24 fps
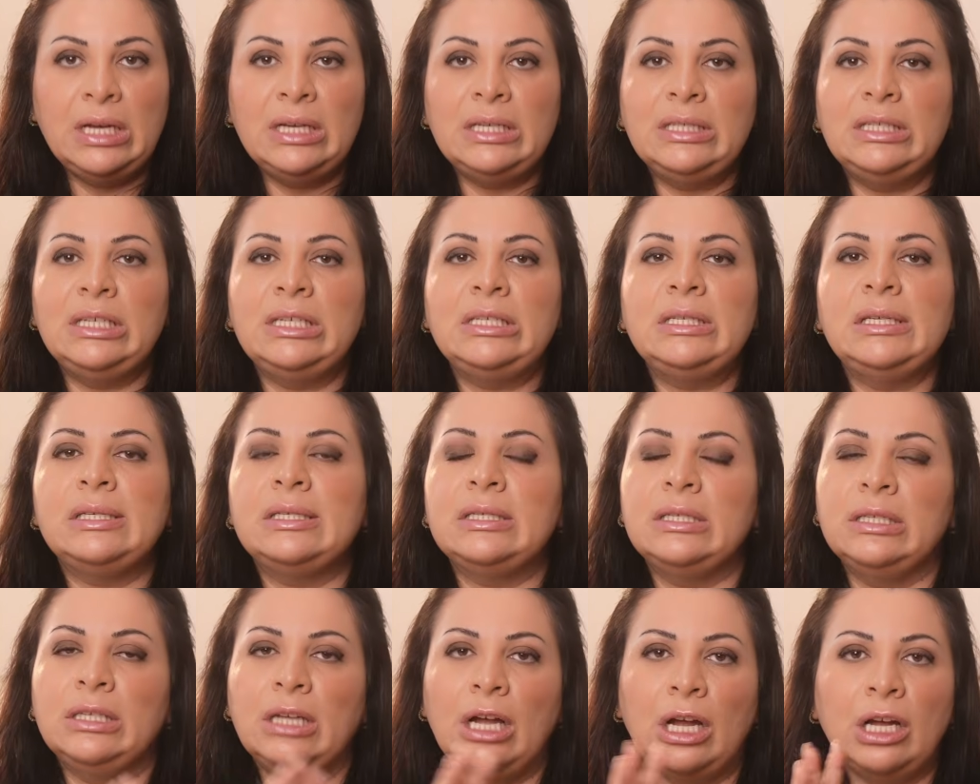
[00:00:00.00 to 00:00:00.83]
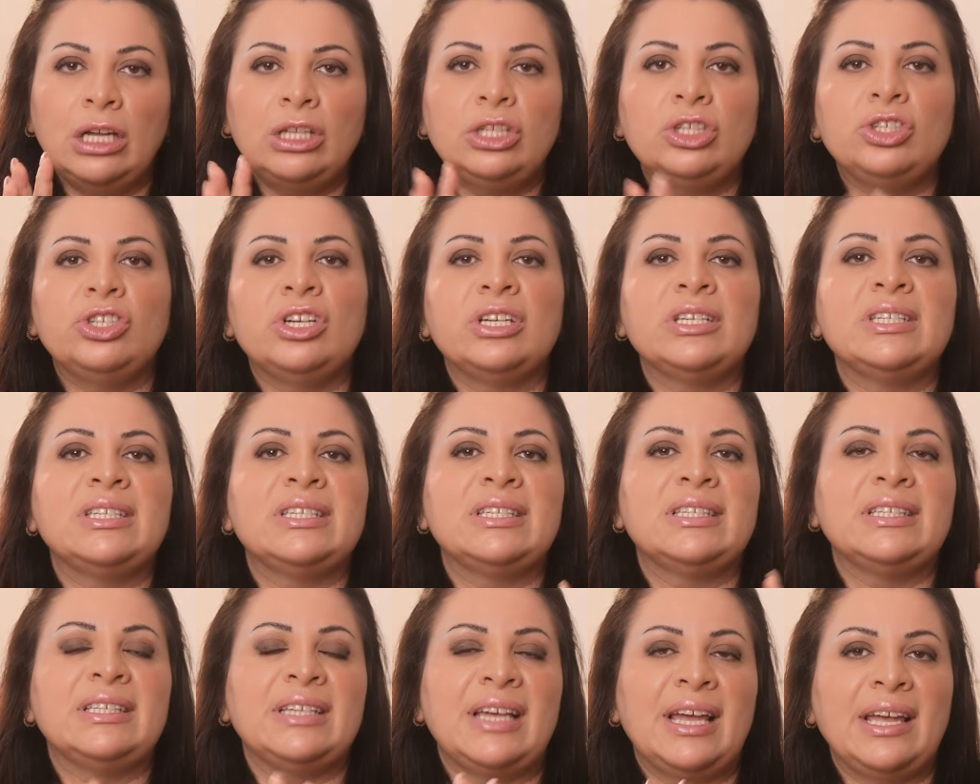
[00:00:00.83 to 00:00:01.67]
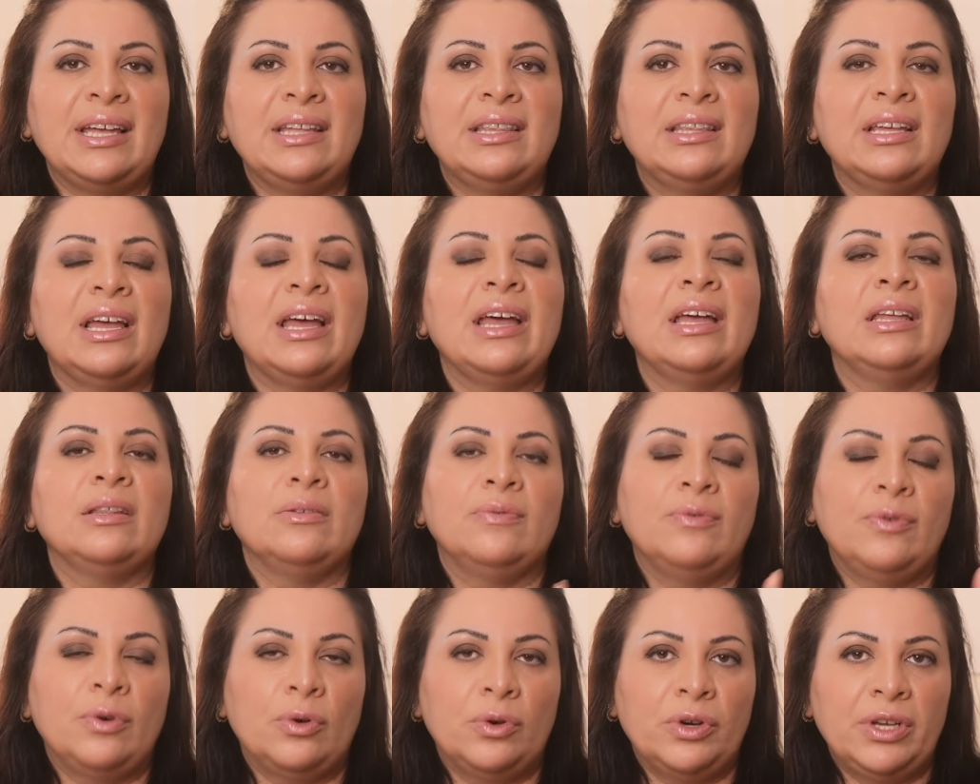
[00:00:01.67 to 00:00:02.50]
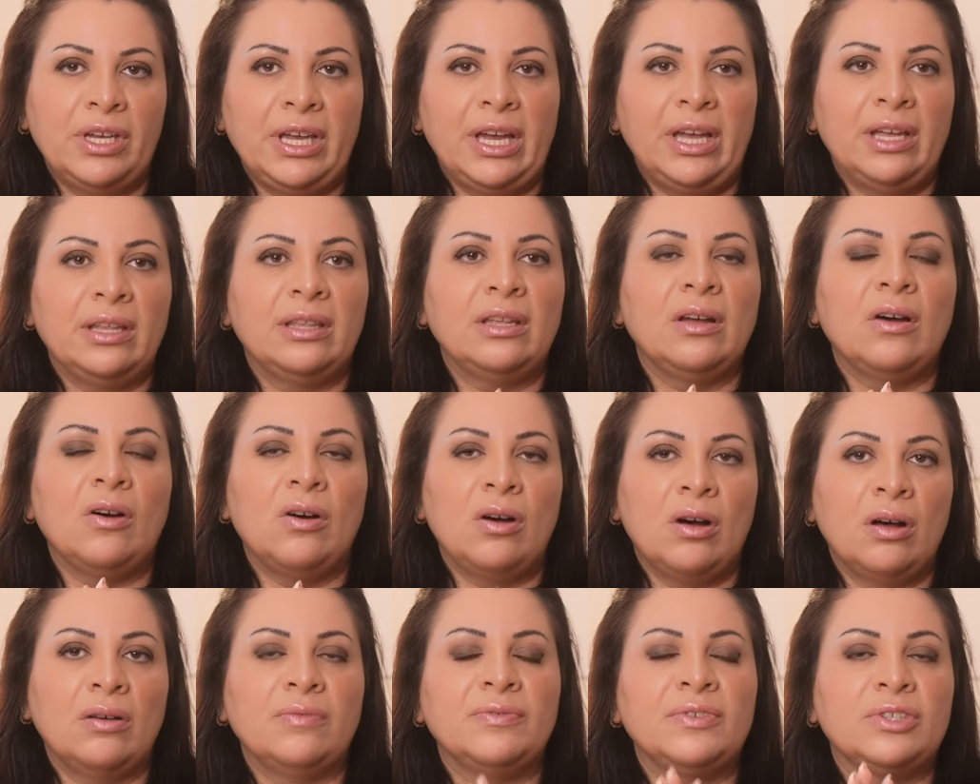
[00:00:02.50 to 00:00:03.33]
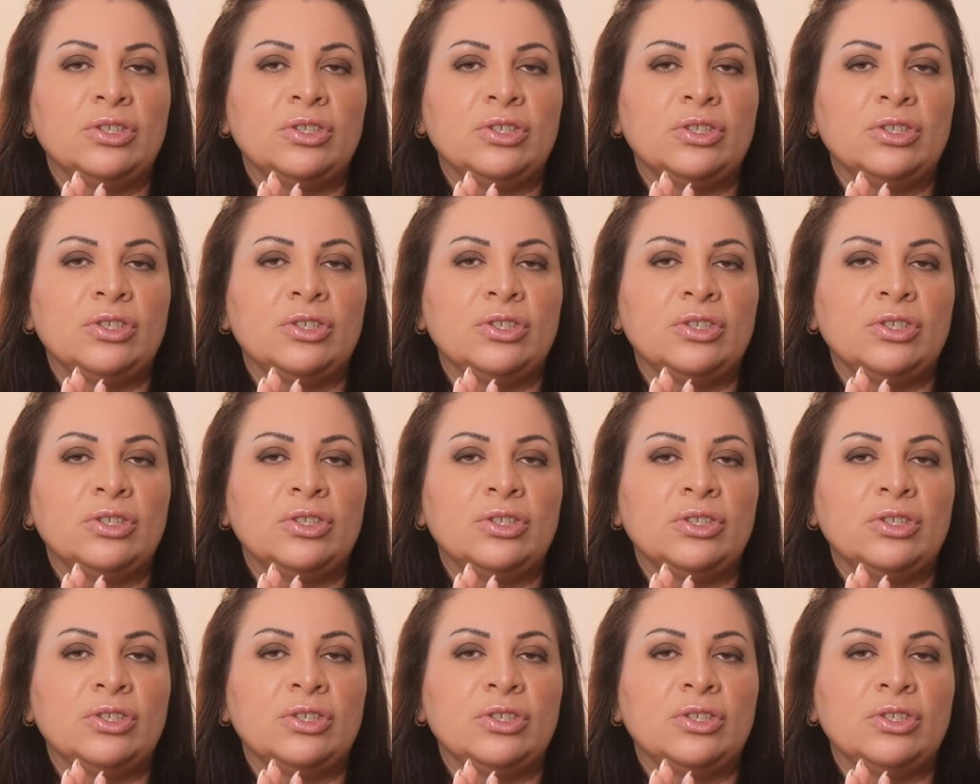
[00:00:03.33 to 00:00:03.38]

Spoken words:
This is not just set and forget off